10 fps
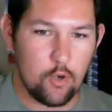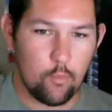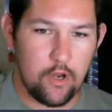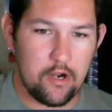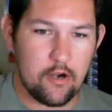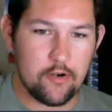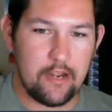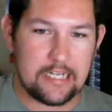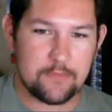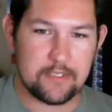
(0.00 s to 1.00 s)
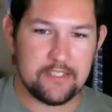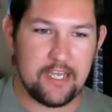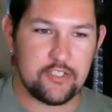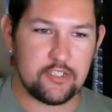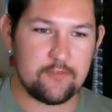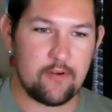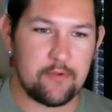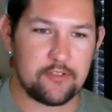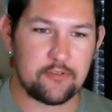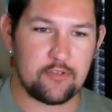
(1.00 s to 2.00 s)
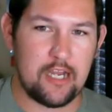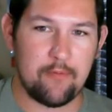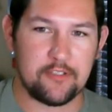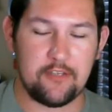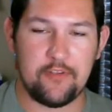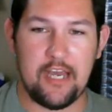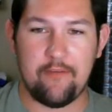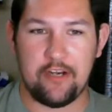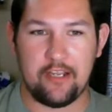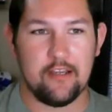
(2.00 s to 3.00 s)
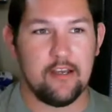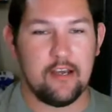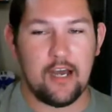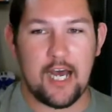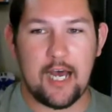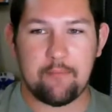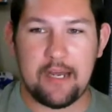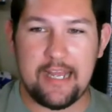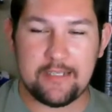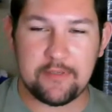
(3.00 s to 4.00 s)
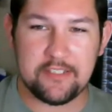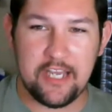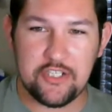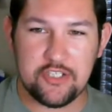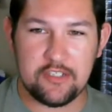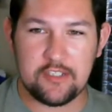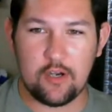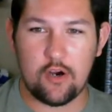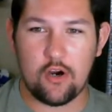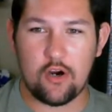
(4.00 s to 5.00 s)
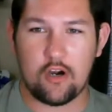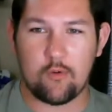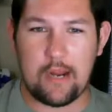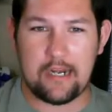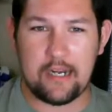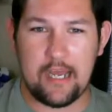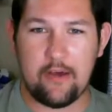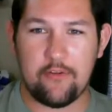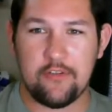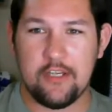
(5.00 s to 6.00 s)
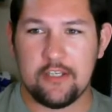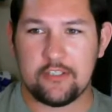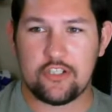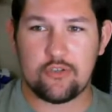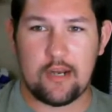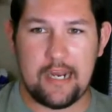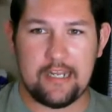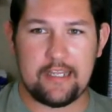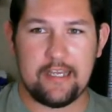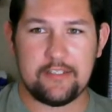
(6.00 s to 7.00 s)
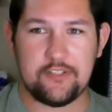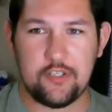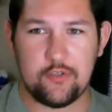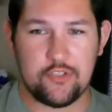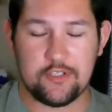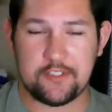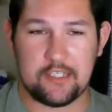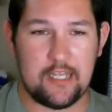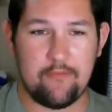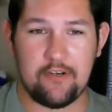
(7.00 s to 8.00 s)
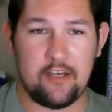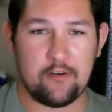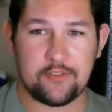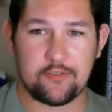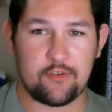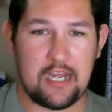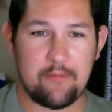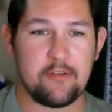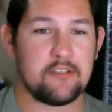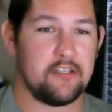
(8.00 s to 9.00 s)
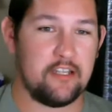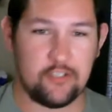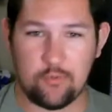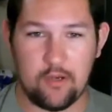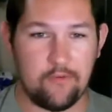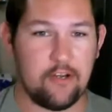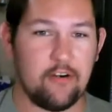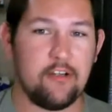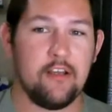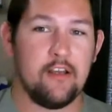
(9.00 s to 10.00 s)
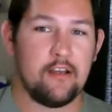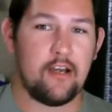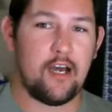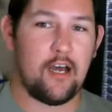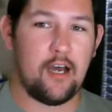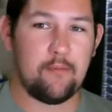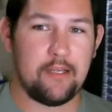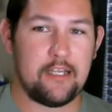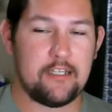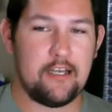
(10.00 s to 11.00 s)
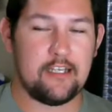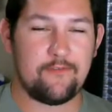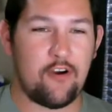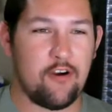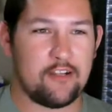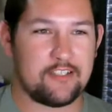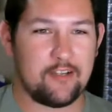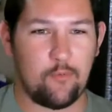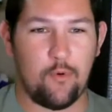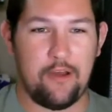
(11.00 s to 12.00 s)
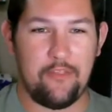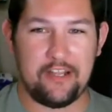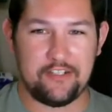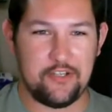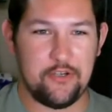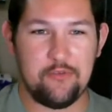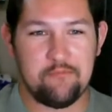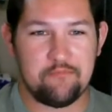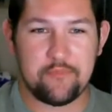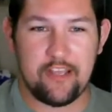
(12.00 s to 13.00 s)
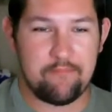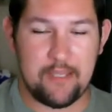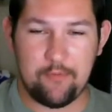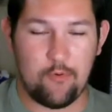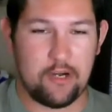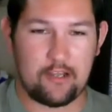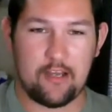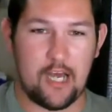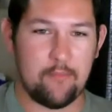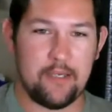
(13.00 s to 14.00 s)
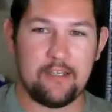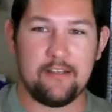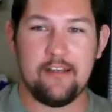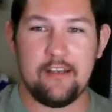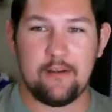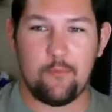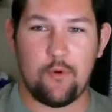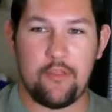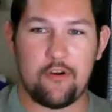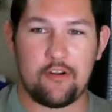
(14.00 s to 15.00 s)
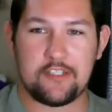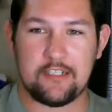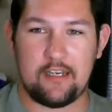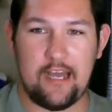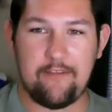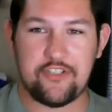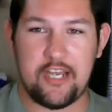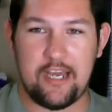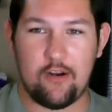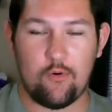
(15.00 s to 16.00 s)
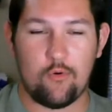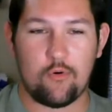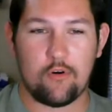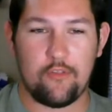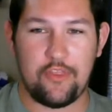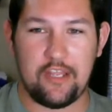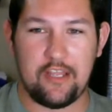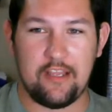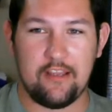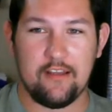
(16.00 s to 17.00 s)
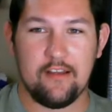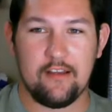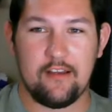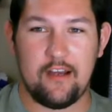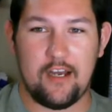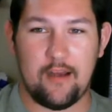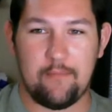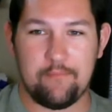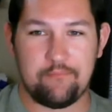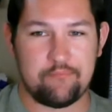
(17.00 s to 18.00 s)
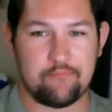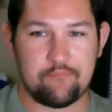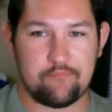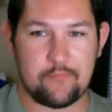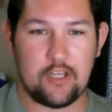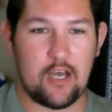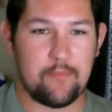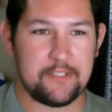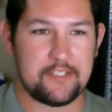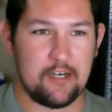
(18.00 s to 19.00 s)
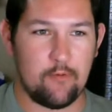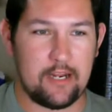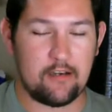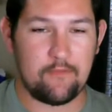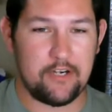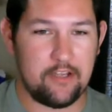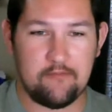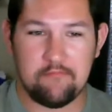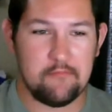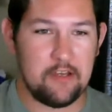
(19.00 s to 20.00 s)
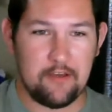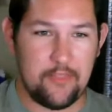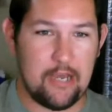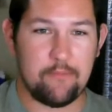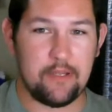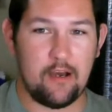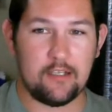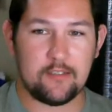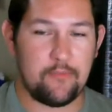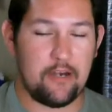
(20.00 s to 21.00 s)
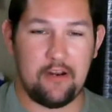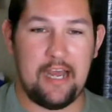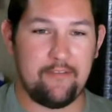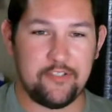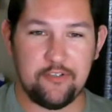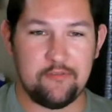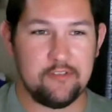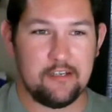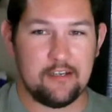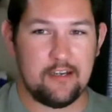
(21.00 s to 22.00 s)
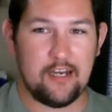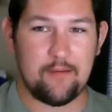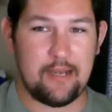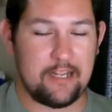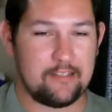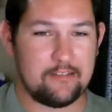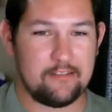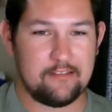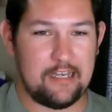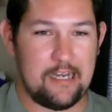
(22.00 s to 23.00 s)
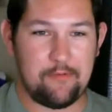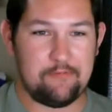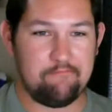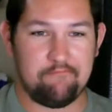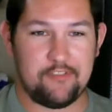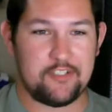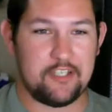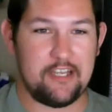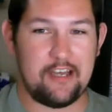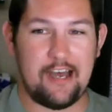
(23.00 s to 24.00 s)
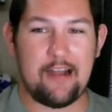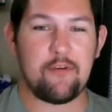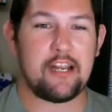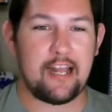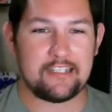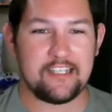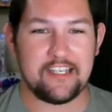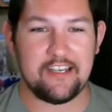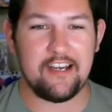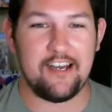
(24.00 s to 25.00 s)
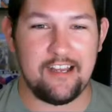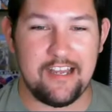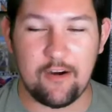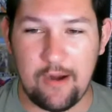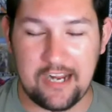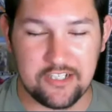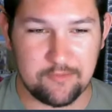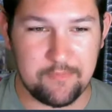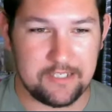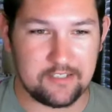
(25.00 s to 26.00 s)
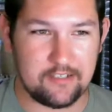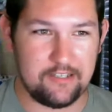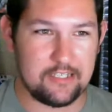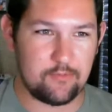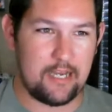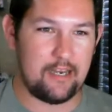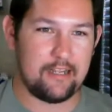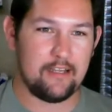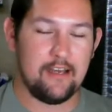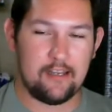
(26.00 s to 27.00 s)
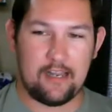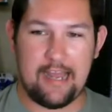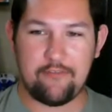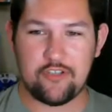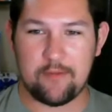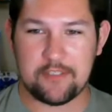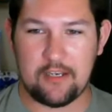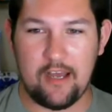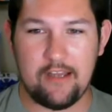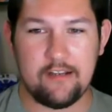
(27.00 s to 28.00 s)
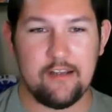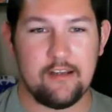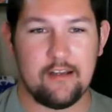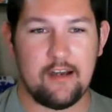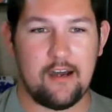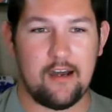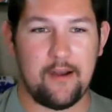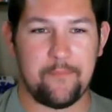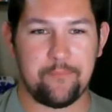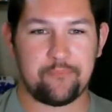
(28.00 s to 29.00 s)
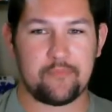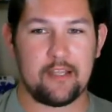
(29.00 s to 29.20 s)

What are your expectations from your subscribers, if you have any? Um, my expectations are right now to try to get to just 1,100 subscribers and then 1,200. Um, as far as like what they do, if people want to comment, whether it's in the live chat or the um, comments in a regular video, that would be awesome. They don't have to. Um, I get, I would just, I really like the uh, interaction basically. That's why I like live streams a lot. Um,